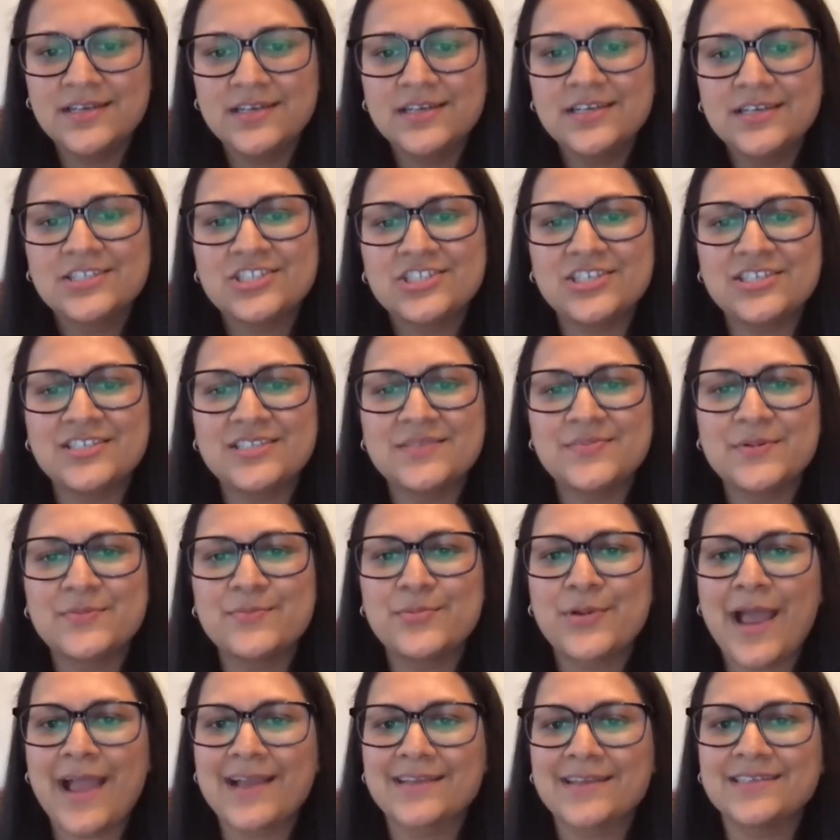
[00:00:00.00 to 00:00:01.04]
She's been
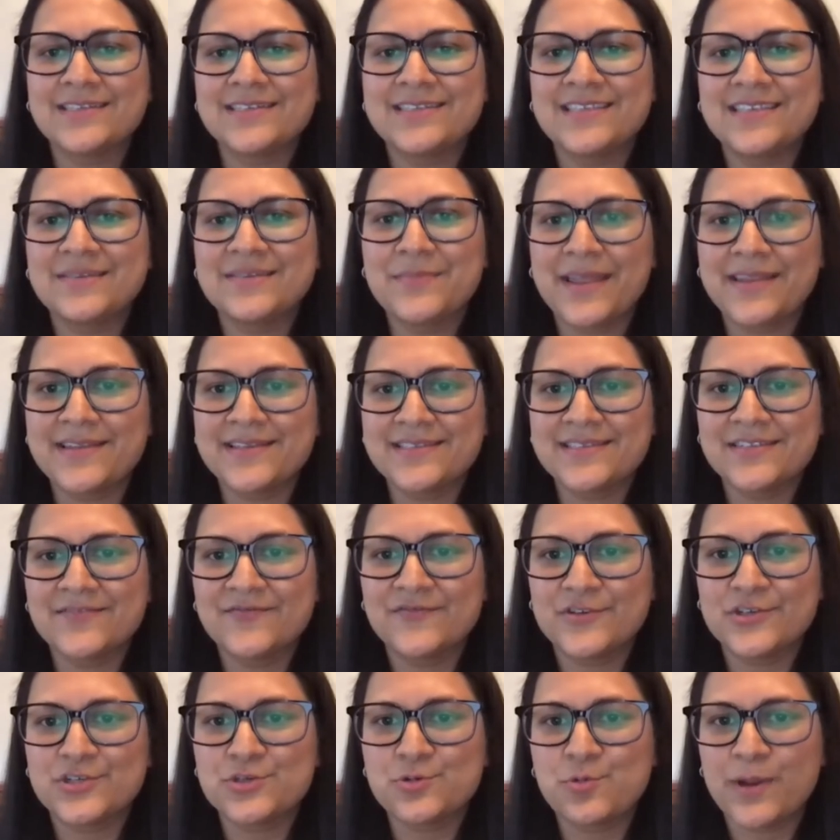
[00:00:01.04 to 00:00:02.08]
practicing medicine for
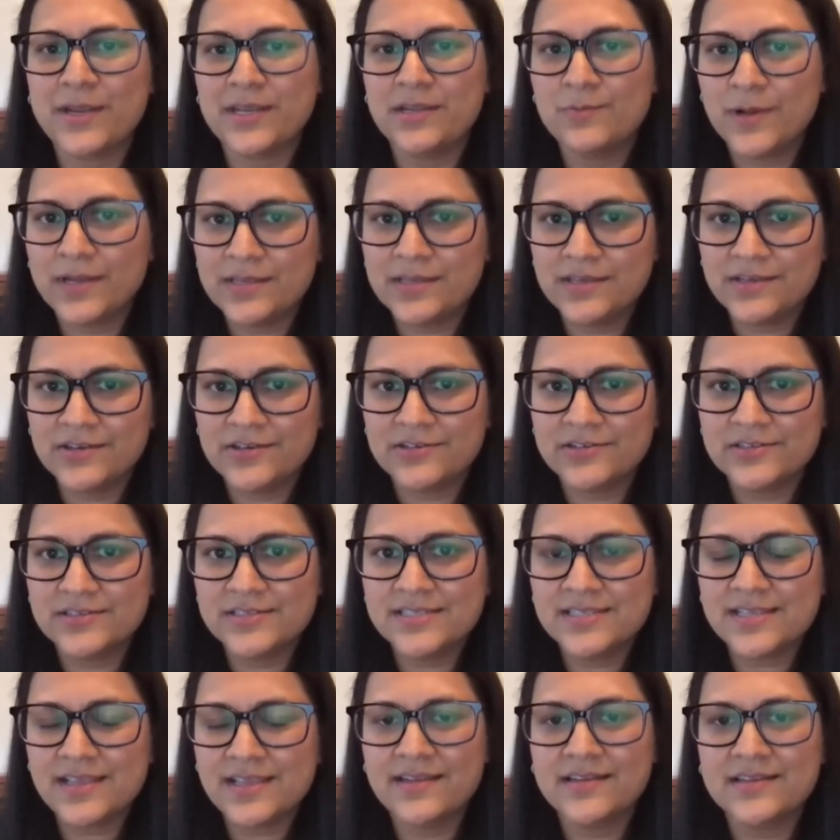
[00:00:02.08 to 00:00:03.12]
21 years
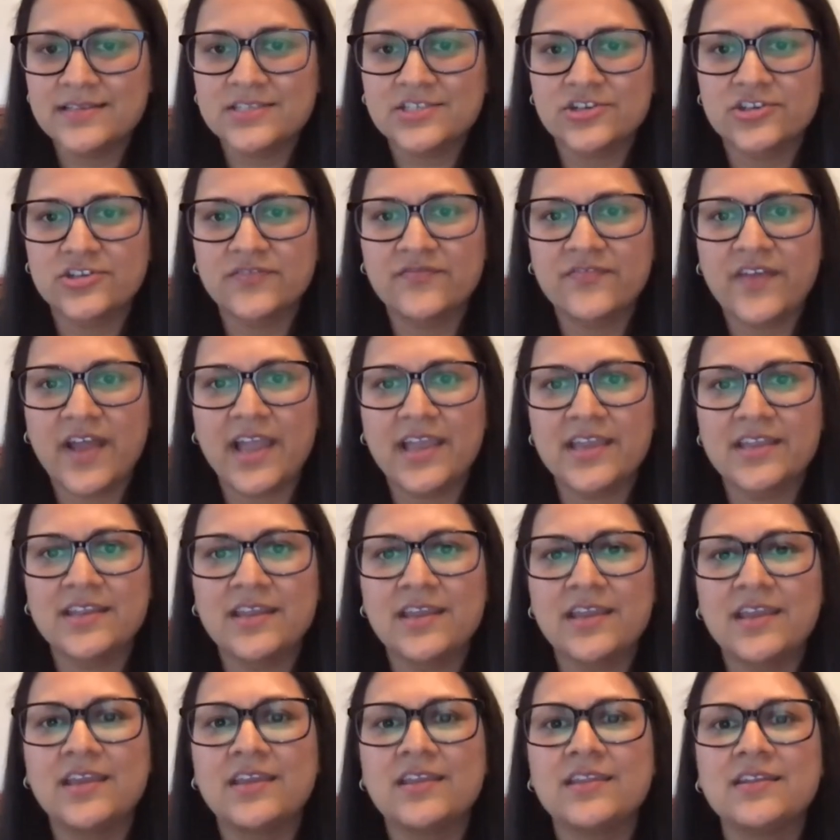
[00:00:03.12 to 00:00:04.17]
and is certified
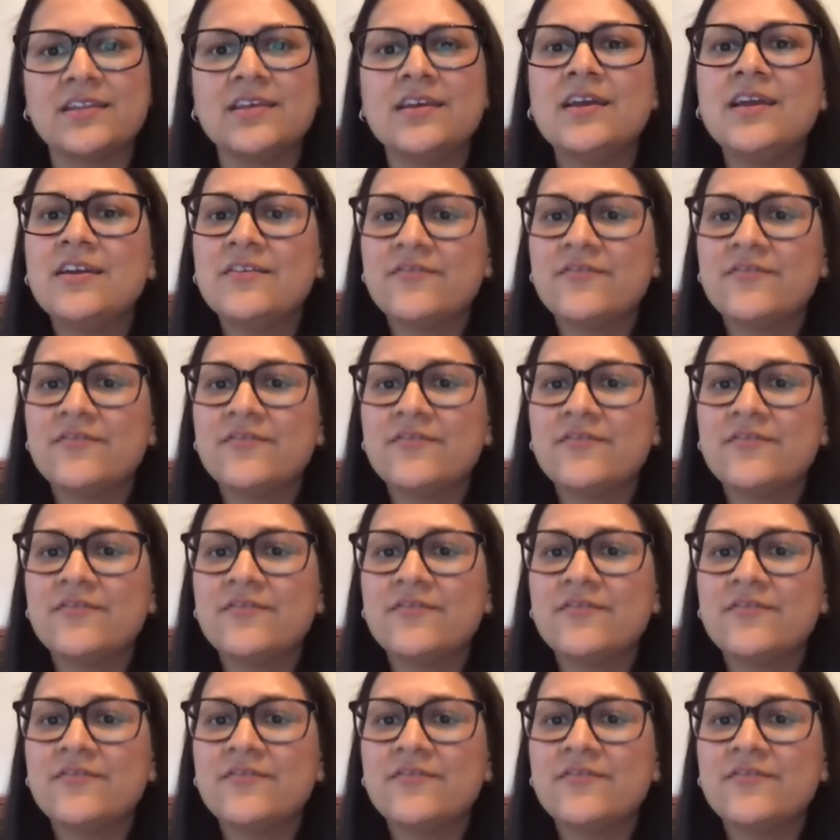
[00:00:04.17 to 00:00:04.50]
in